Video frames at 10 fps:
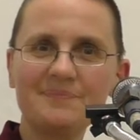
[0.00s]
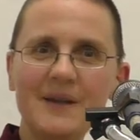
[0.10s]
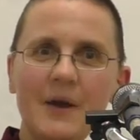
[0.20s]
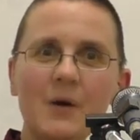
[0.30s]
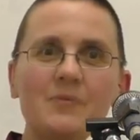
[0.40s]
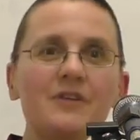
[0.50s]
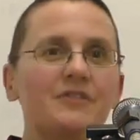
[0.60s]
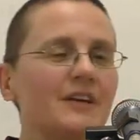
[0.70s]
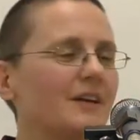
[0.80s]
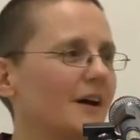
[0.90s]
I hope they
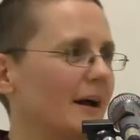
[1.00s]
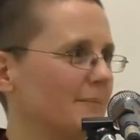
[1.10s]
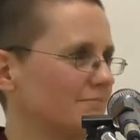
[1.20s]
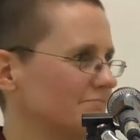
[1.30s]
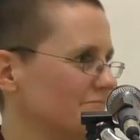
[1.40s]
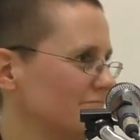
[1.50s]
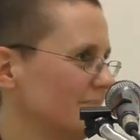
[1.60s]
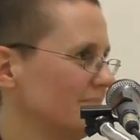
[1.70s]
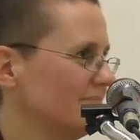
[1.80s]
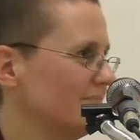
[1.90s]
think I'm
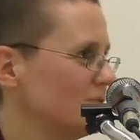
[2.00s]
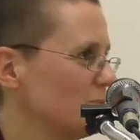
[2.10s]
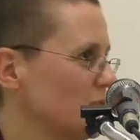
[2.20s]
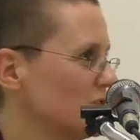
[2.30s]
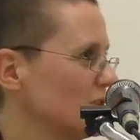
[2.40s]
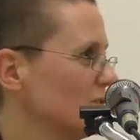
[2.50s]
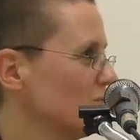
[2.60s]
special.